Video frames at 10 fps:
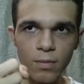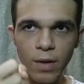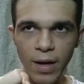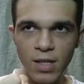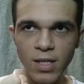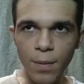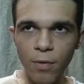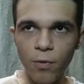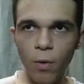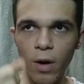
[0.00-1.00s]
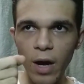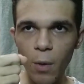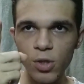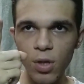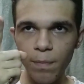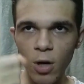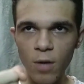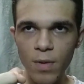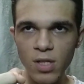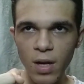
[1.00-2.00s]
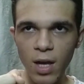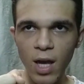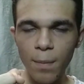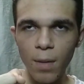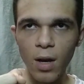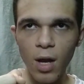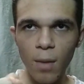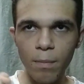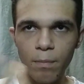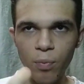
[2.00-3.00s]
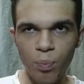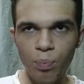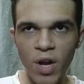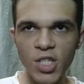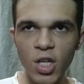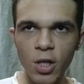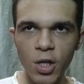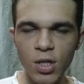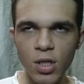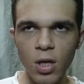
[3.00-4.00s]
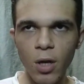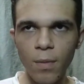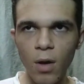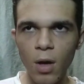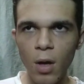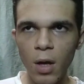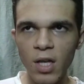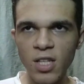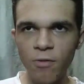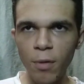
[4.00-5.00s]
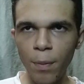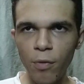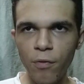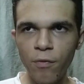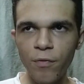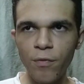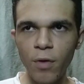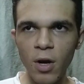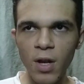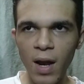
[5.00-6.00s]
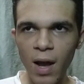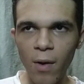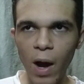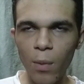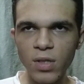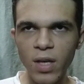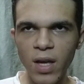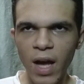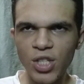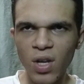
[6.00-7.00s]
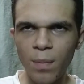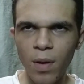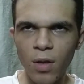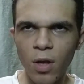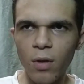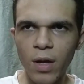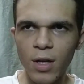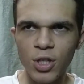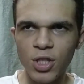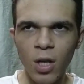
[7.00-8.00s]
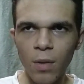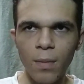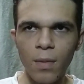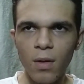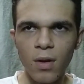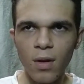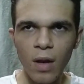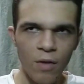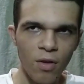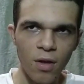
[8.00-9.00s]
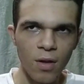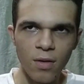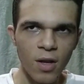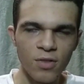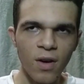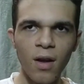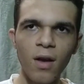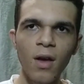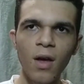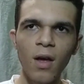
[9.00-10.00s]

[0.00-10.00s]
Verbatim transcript: Like I said before, it was on purpose that I kept my name basically the same. Because if people figured that out, I was like, yeah, it's not a big deal. I could just tell them and, and everything, and that's fine.